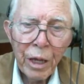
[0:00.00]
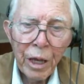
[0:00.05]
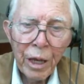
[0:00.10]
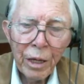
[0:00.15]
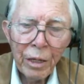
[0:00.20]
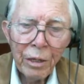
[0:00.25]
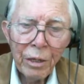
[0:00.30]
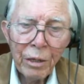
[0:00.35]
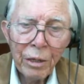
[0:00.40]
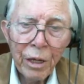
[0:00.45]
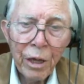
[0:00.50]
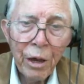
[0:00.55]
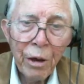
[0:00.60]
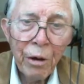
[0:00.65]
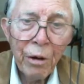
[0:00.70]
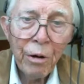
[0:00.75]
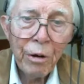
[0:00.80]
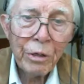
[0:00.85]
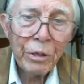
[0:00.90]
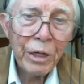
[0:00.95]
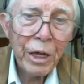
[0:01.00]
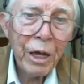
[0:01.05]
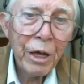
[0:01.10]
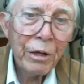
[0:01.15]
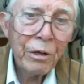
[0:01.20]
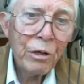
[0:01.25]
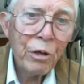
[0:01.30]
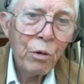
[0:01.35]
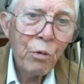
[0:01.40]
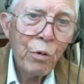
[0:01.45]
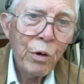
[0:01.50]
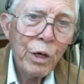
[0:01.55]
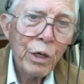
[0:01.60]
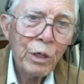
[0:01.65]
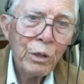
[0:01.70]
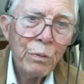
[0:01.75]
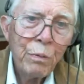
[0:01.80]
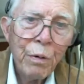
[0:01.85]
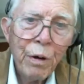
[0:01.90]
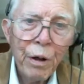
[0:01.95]
and carries out the
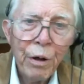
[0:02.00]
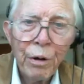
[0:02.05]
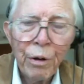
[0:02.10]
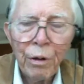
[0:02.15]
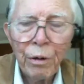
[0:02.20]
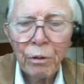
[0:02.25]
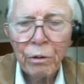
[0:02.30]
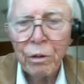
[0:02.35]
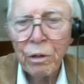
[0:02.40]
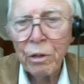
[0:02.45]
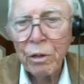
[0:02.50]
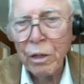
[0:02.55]
waste product.